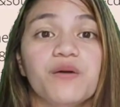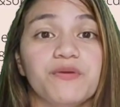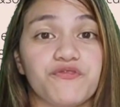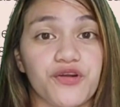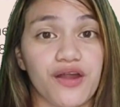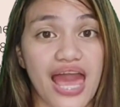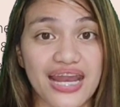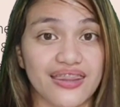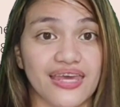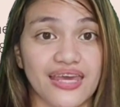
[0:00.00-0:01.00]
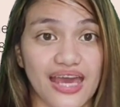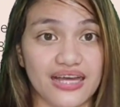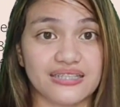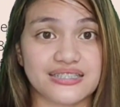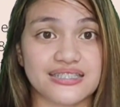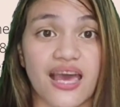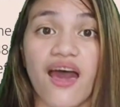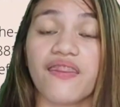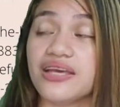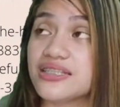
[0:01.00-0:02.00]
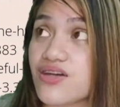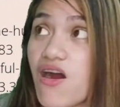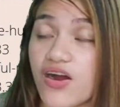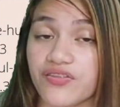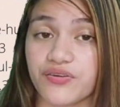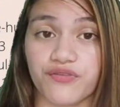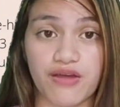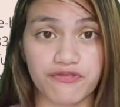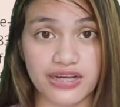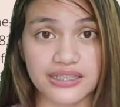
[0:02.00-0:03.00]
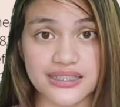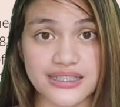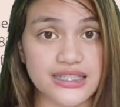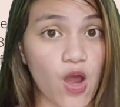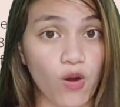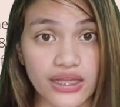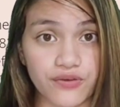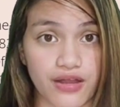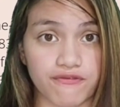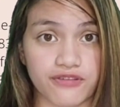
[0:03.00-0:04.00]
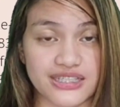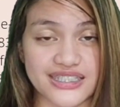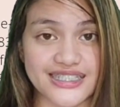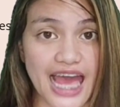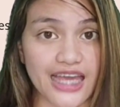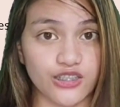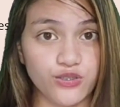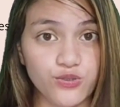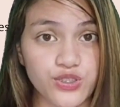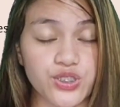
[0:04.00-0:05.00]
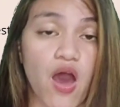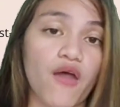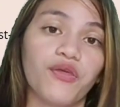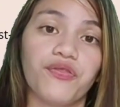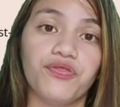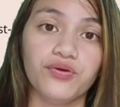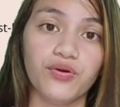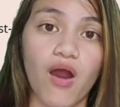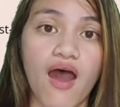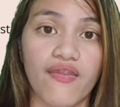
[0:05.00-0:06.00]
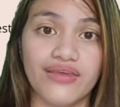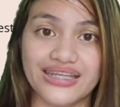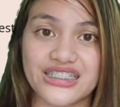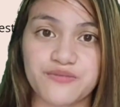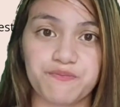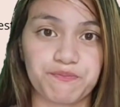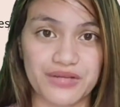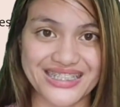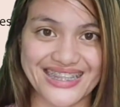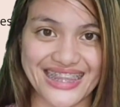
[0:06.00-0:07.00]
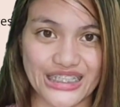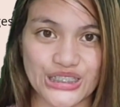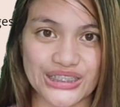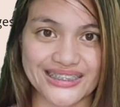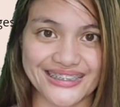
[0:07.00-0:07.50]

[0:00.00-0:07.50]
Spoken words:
Before anything else, these are the references, the only references I use to do this presentation.